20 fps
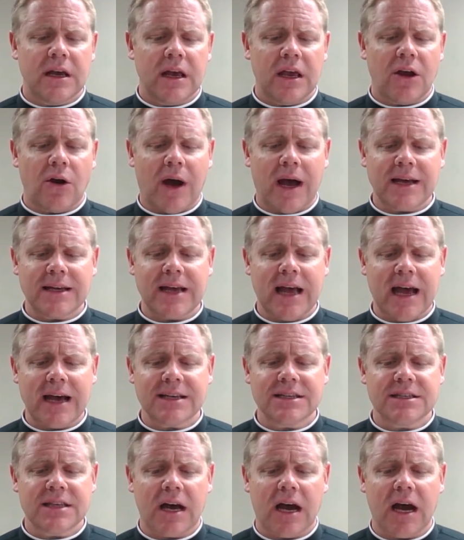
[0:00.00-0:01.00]

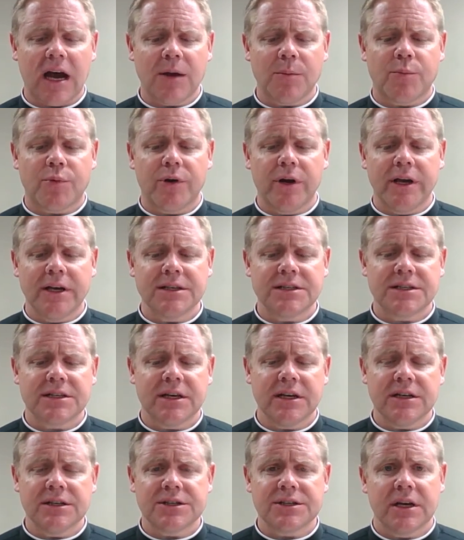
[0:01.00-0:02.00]
as the high priest,
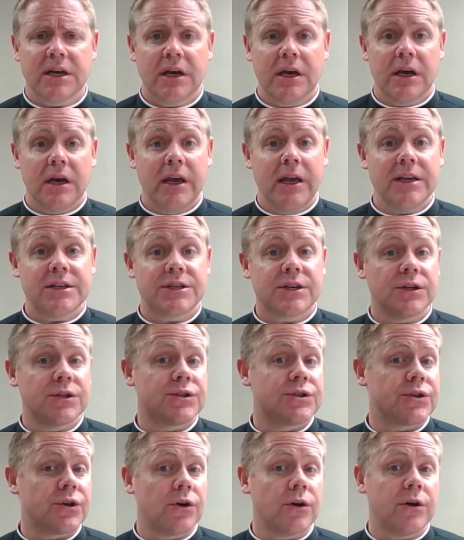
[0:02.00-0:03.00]
he's
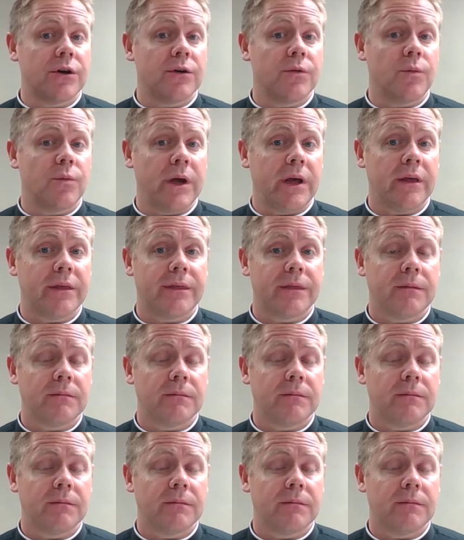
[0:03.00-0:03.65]
concerned with